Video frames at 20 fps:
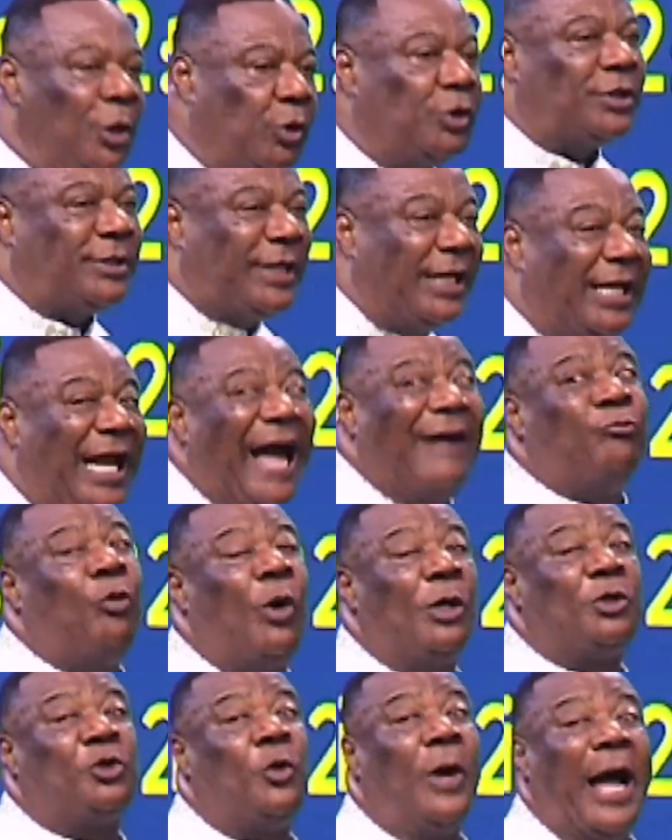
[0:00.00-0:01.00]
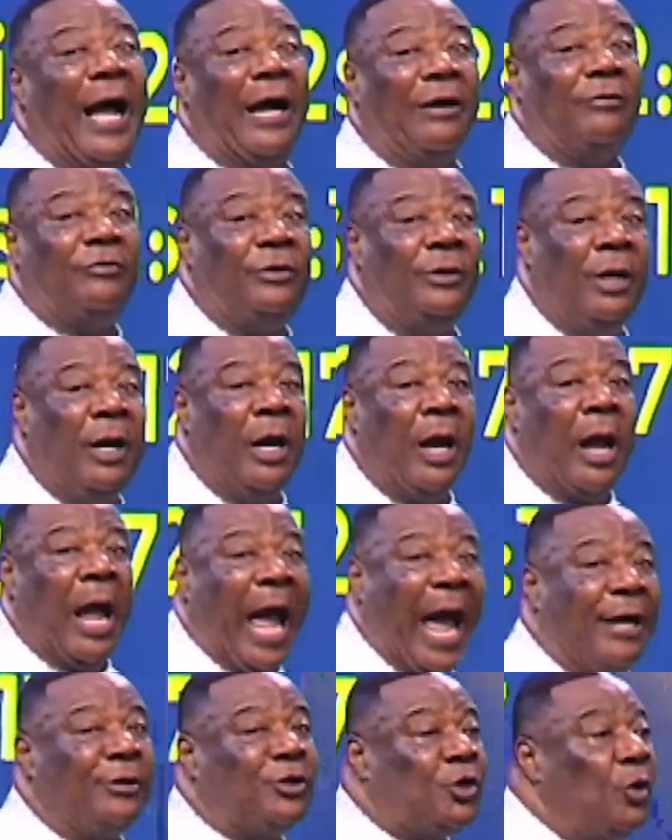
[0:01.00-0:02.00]
still have what you have.
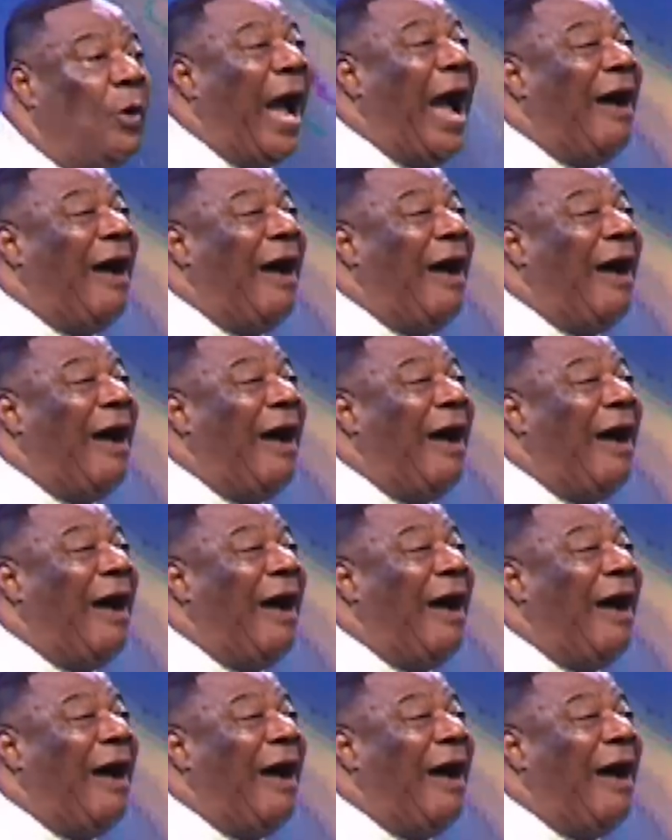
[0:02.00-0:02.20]
And to have